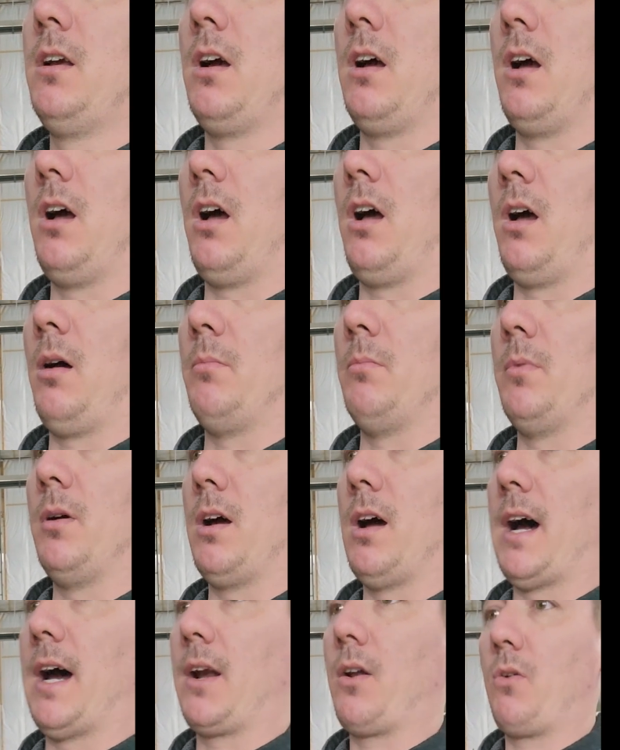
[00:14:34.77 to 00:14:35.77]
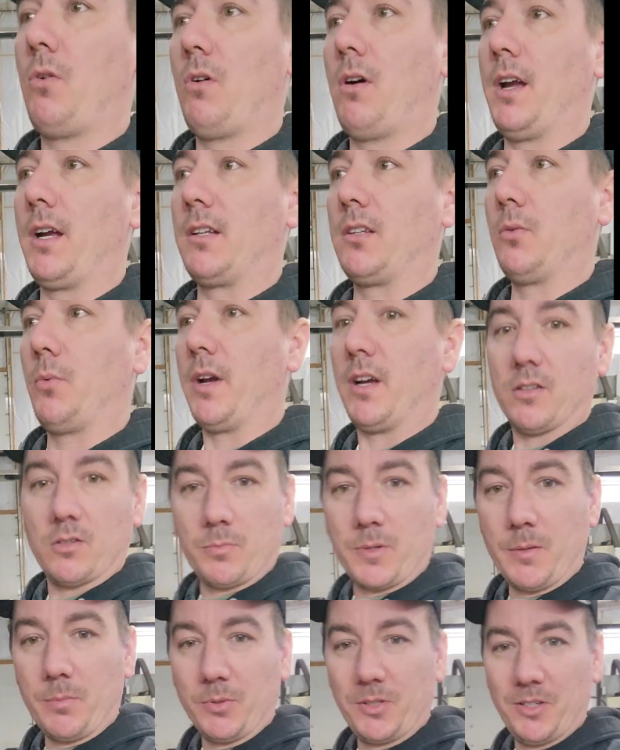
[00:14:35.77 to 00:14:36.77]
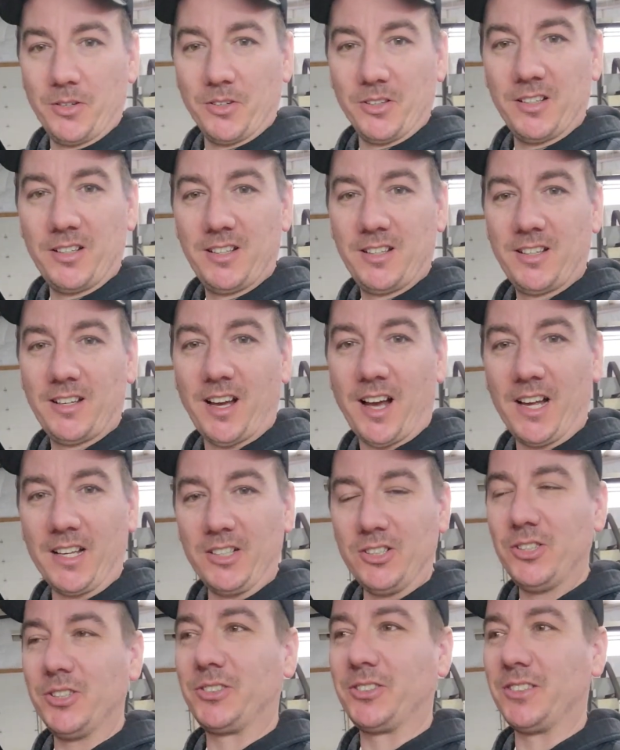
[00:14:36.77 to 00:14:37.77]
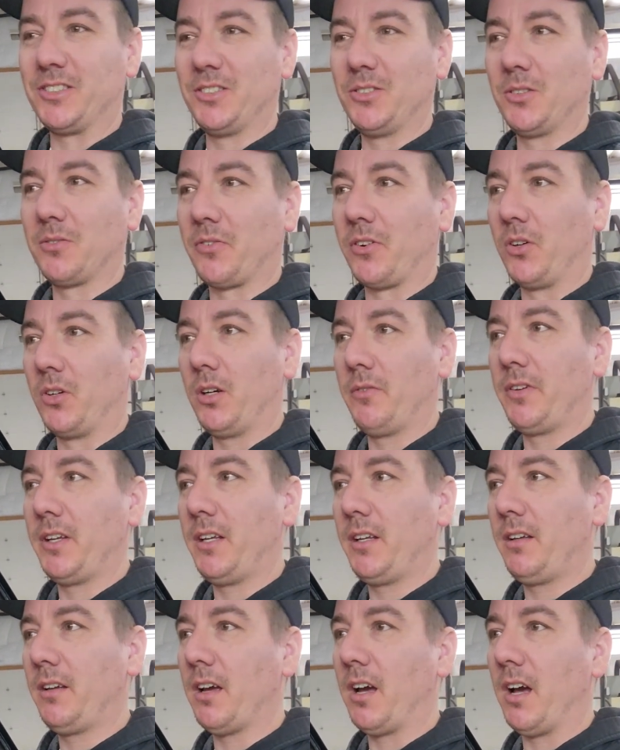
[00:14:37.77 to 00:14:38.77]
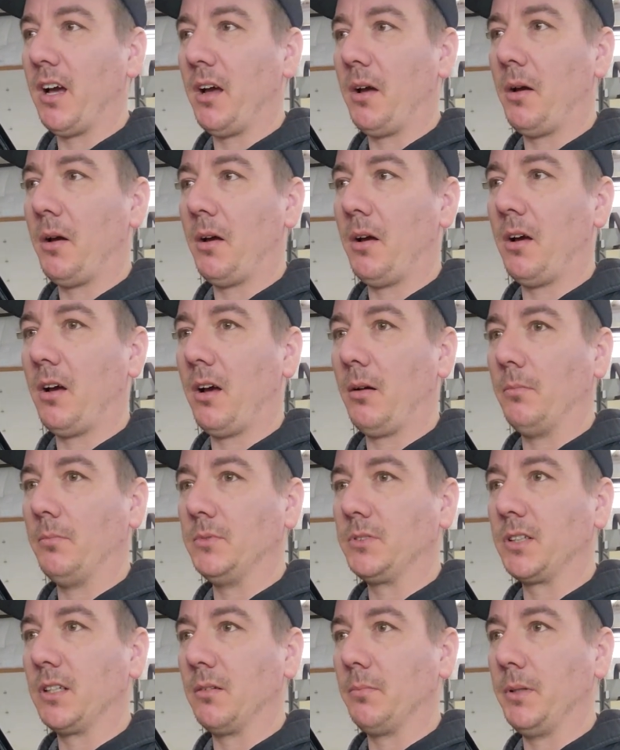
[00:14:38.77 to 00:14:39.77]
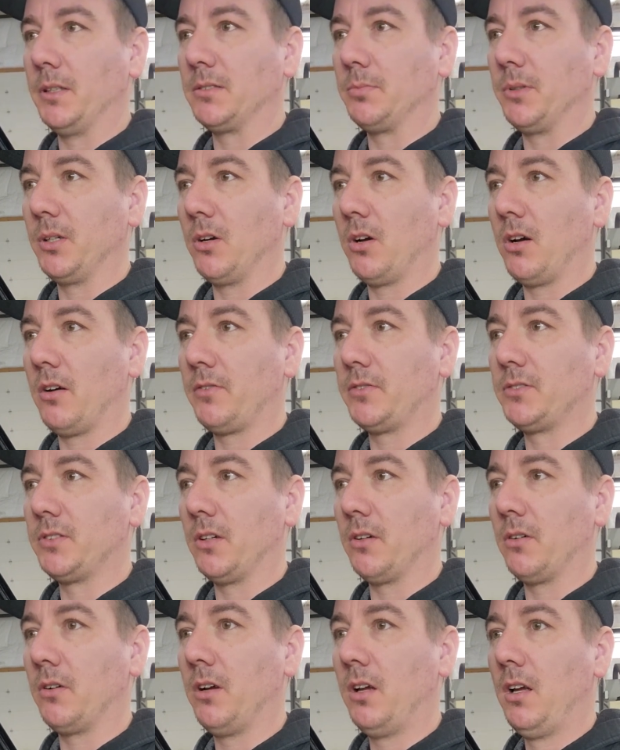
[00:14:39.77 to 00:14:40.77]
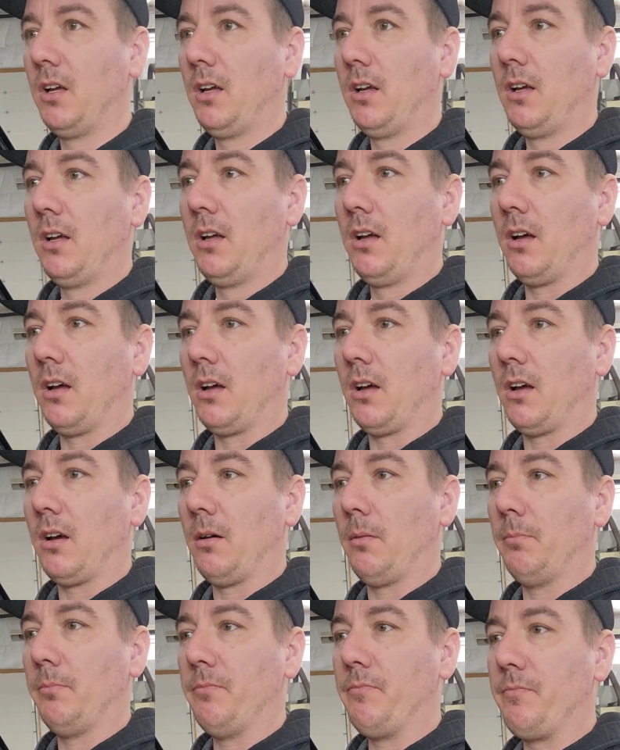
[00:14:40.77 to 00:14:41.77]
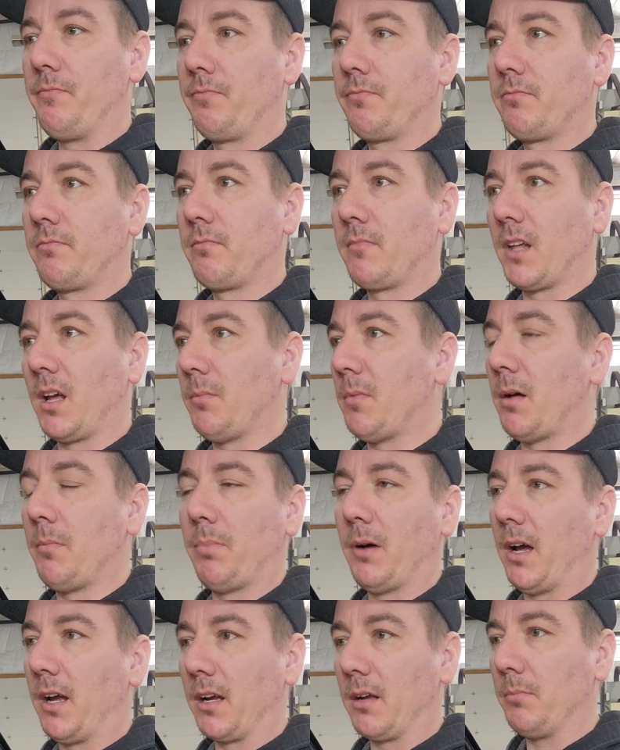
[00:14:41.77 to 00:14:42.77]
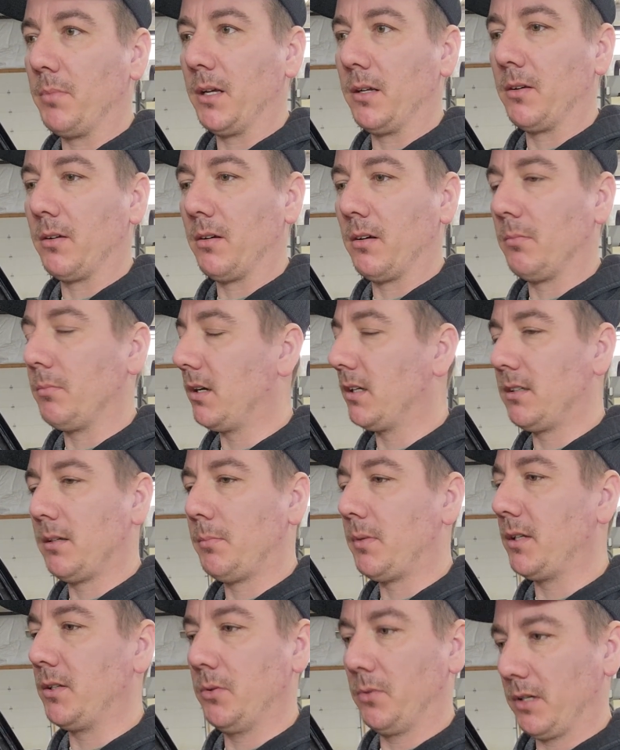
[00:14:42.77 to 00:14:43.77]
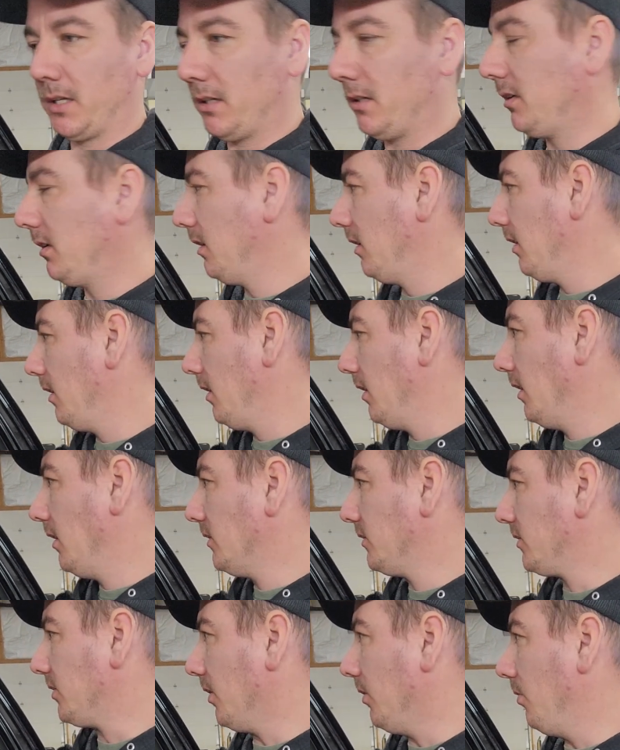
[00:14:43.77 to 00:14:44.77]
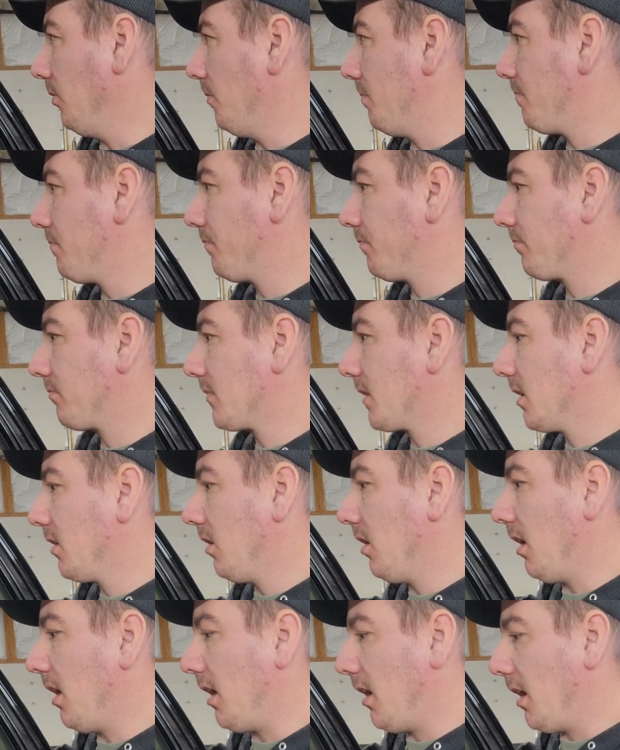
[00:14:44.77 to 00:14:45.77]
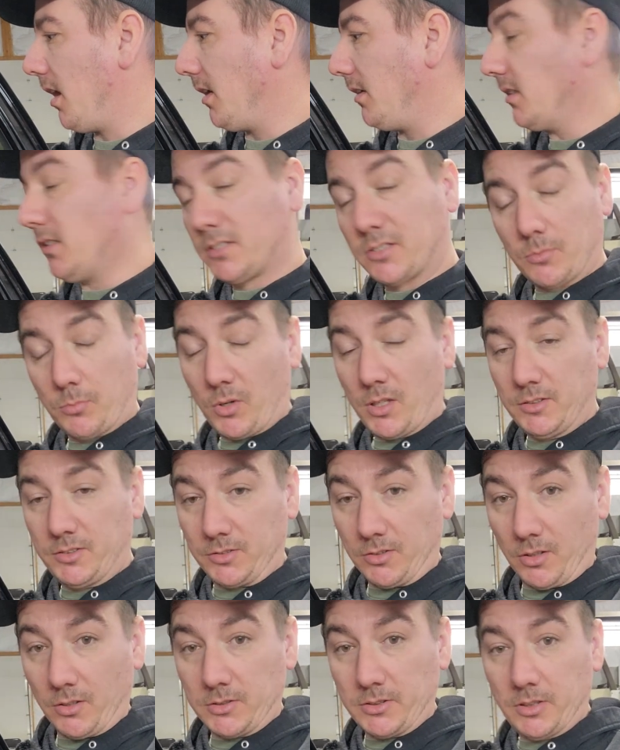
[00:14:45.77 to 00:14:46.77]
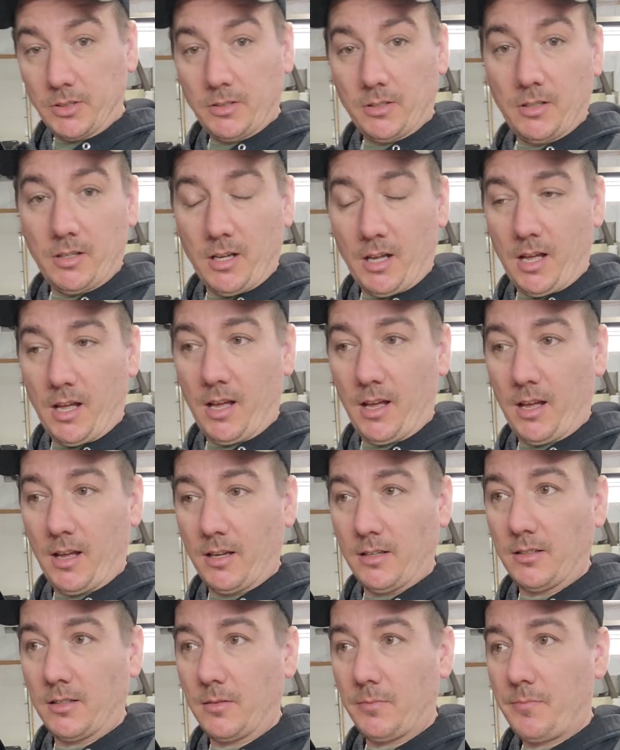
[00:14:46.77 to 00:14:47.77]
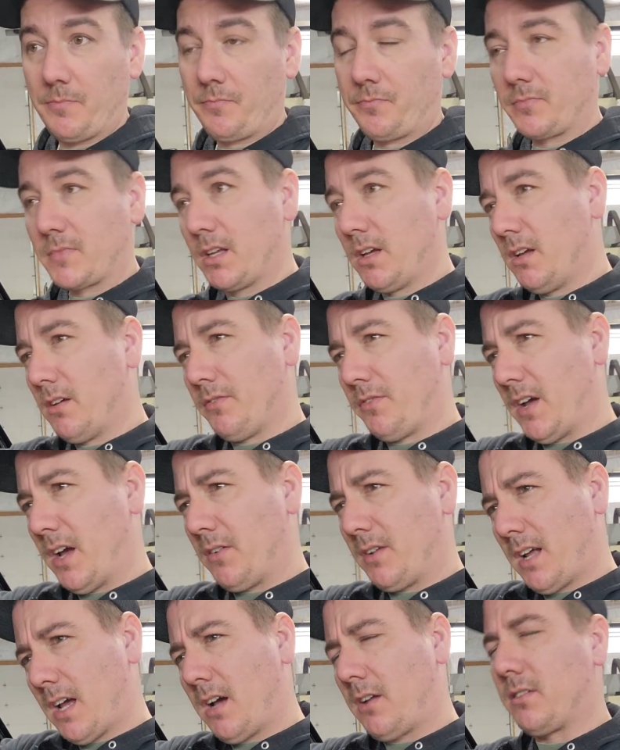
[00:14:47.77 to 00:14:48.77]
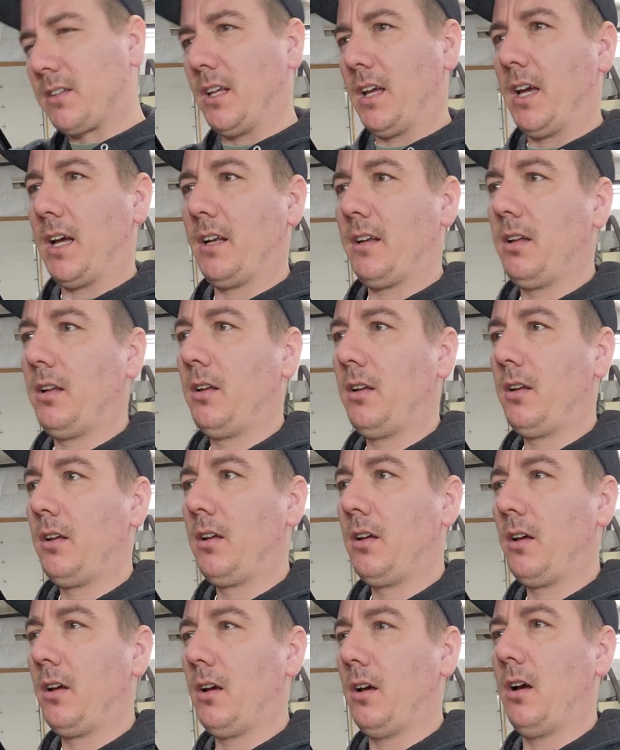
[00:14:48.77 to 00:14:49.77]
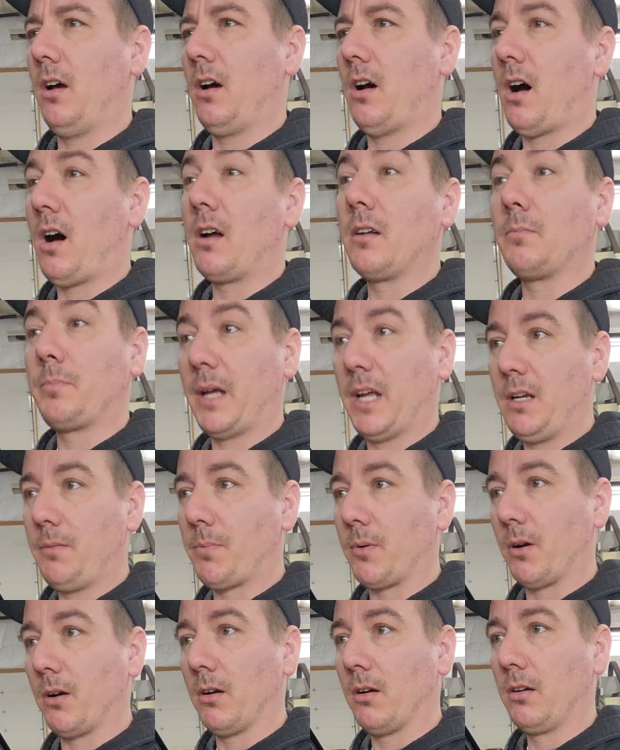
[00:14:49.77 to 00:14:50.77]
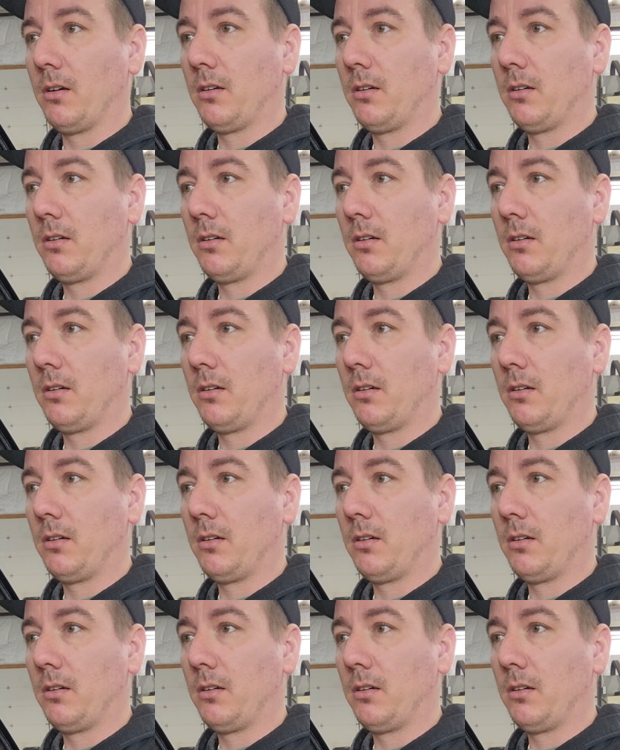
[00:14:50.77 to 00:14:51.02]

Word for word: Um, I don't like the way other people do it. I used to do it for a living. Uh, I'm just going to piss me off. So um, I'm not buying a bender. I'm not, I'm not doing that. So I did some research and found out that uh, on paper,